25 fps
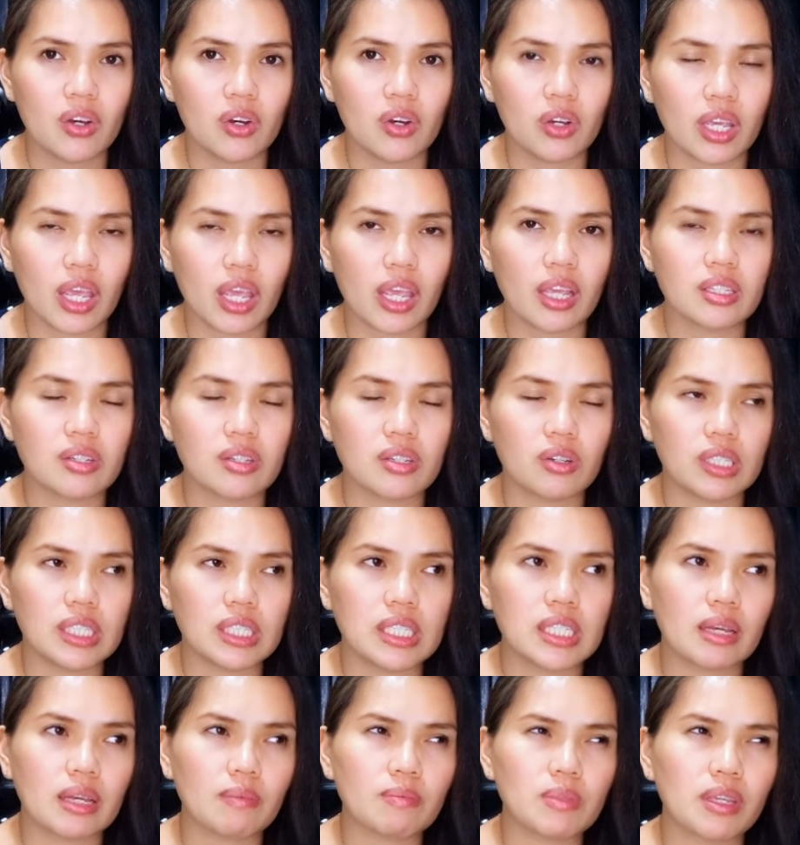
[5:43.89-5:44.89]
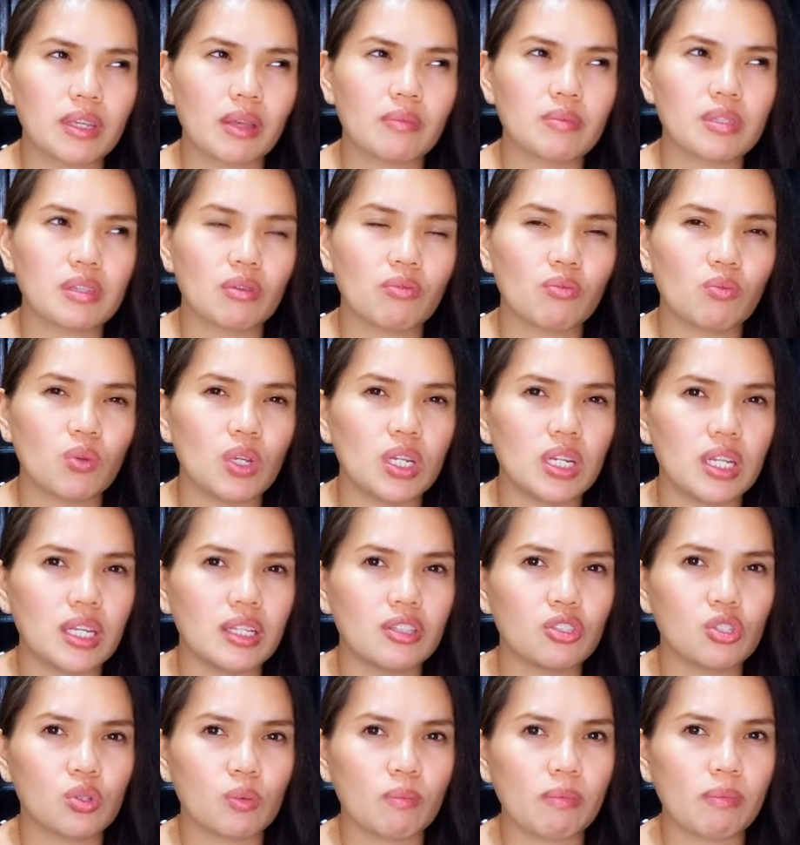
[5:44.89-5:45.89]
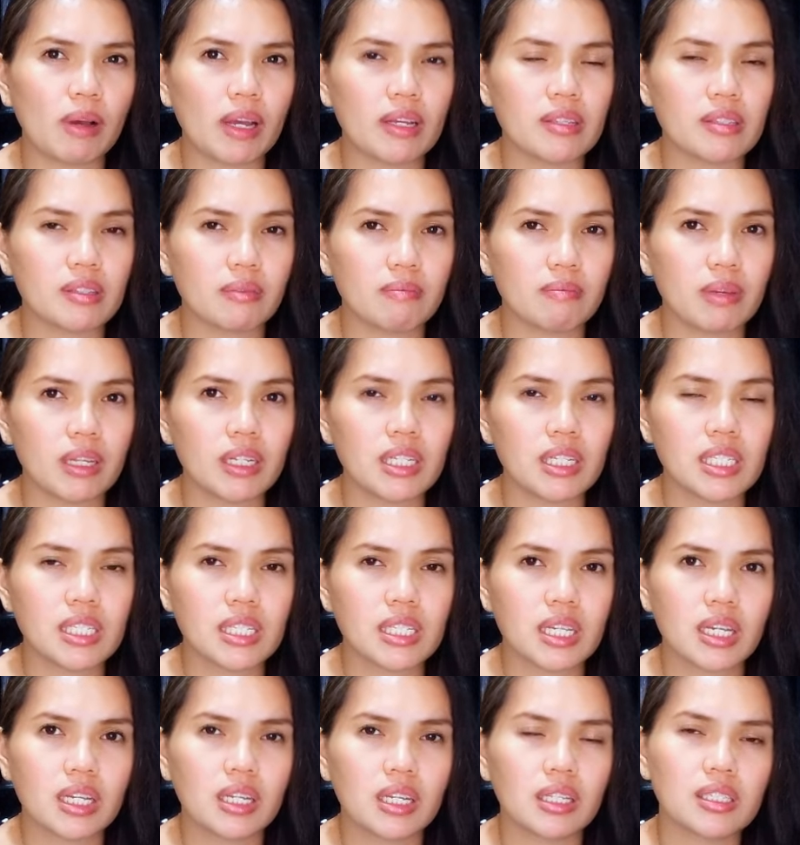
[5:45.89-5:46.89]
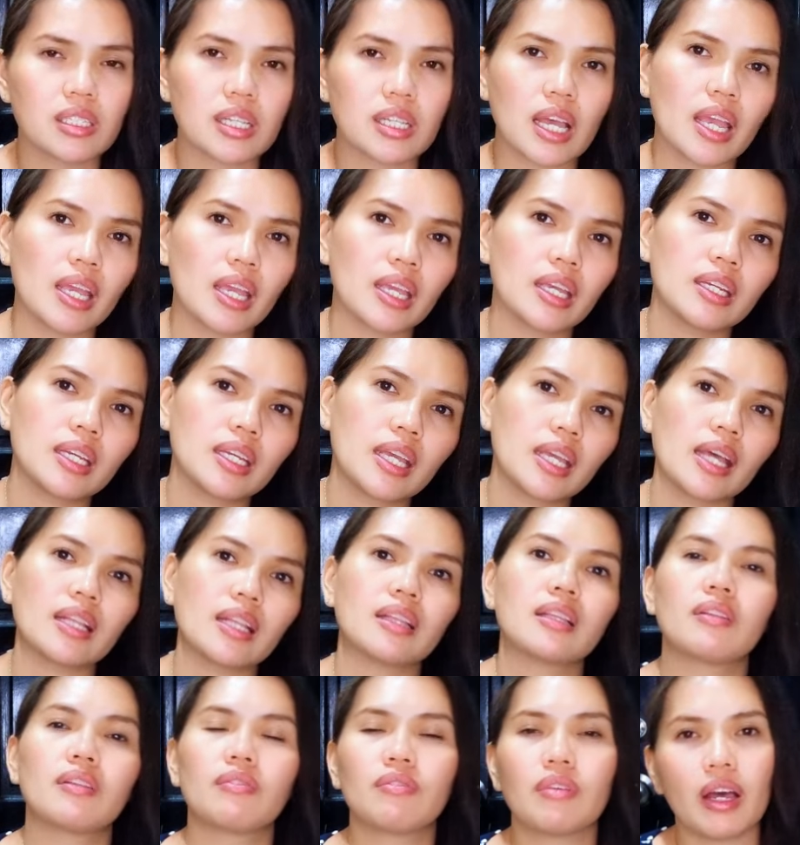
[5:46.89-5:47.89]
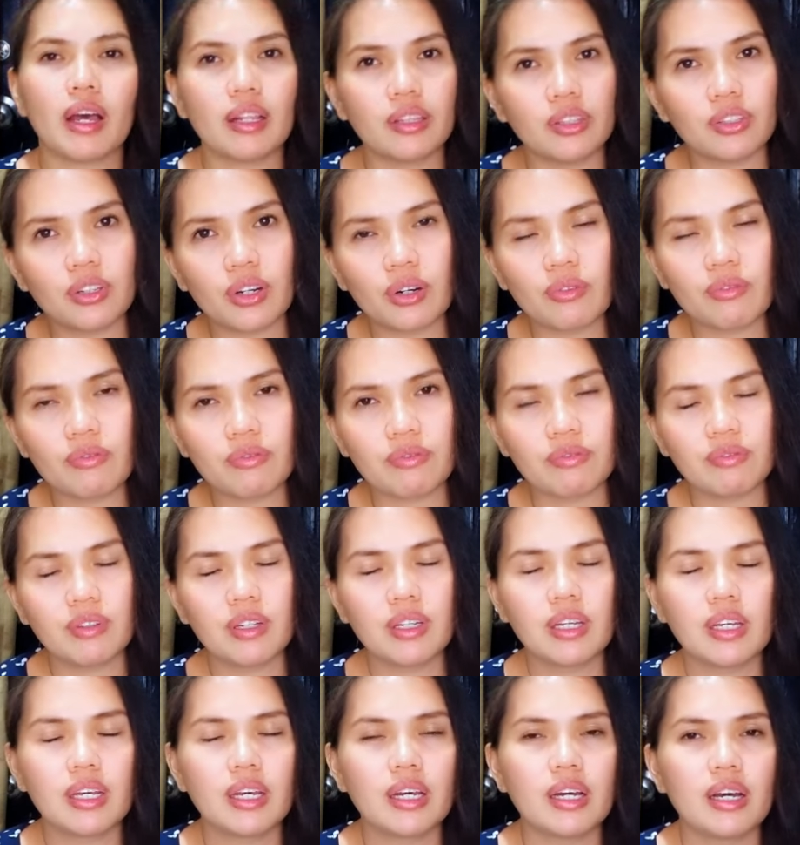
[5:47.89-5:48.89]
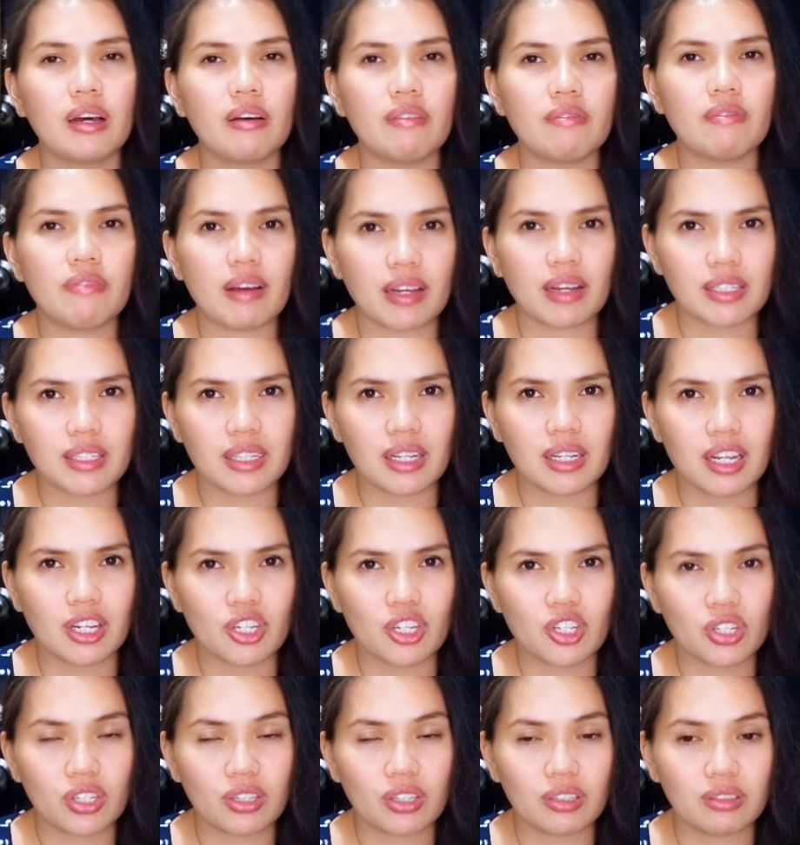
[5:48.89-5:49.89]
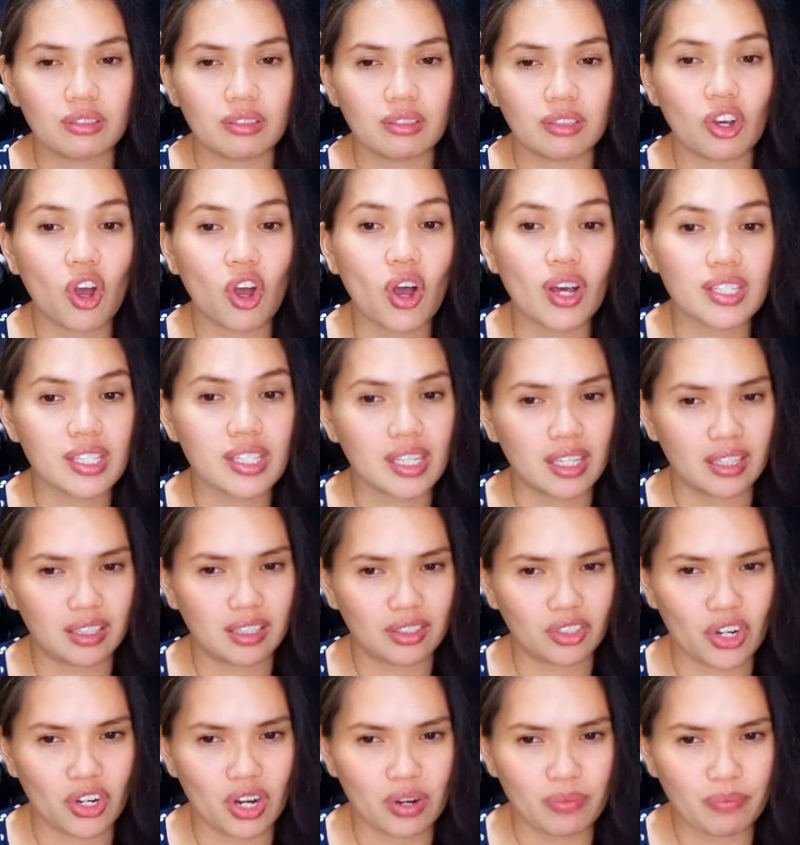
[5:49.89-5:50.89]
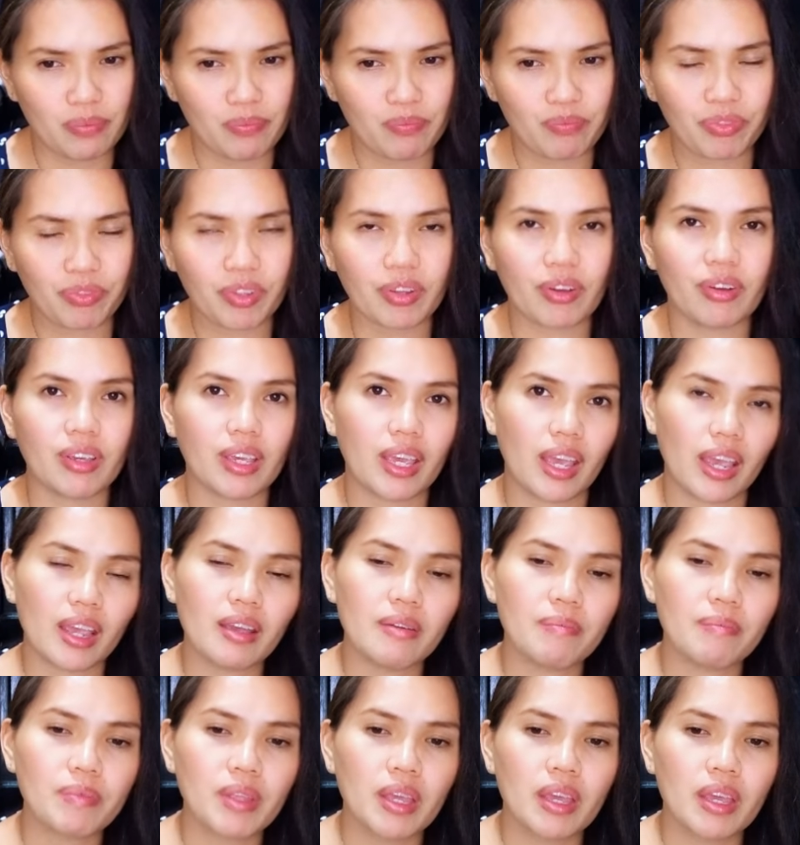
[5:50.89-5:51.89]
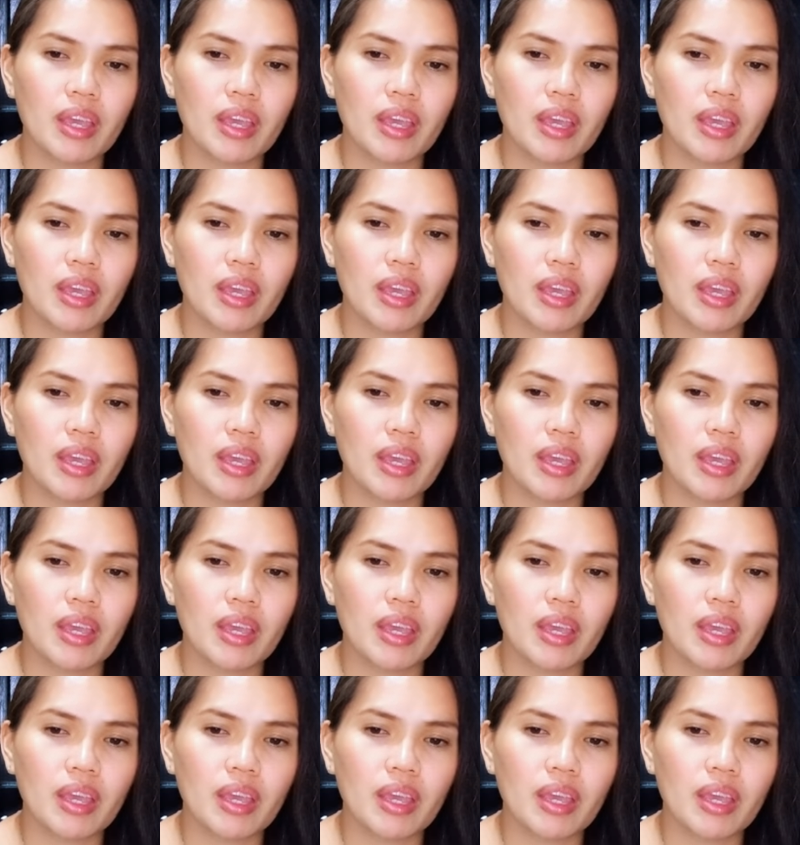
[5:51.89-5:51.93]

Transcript: Okay, and sometimes if we need to buy some medicines, I get under vaccination cost center. Okay,